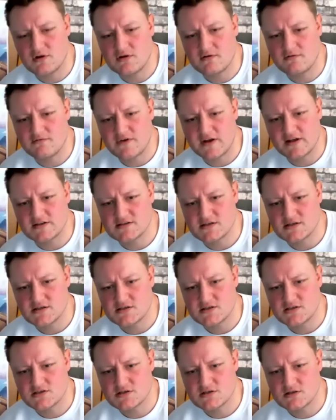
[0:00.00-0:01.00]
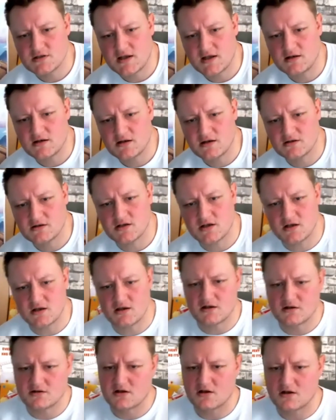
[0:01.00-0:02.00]
advantage then,
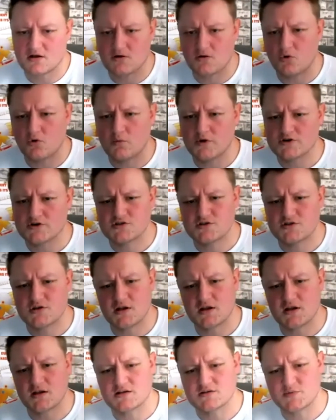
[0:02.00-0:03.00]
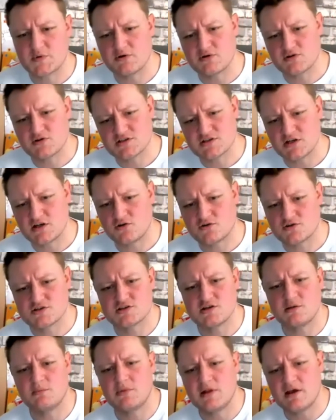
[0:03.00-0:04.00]
uh, almost experiencing on
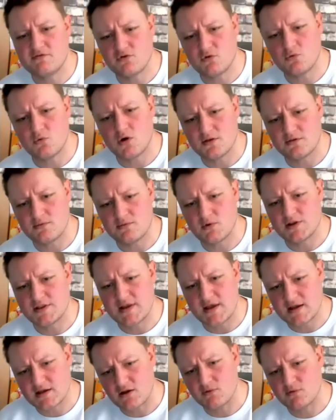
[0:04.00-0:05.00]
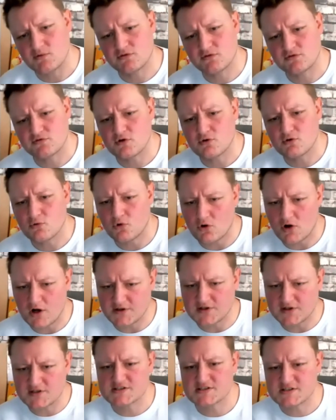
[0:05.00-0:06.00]
some level what, what they're going through or
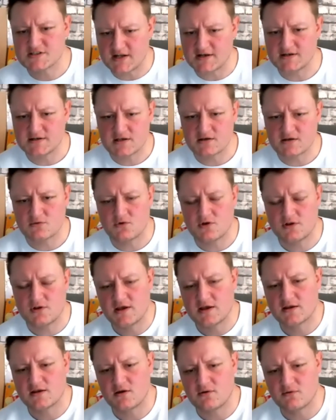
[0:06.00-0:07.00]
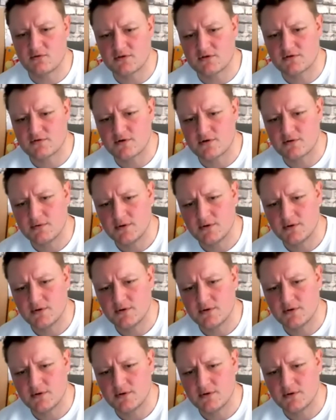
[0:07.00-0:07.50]
understanding what they're going through?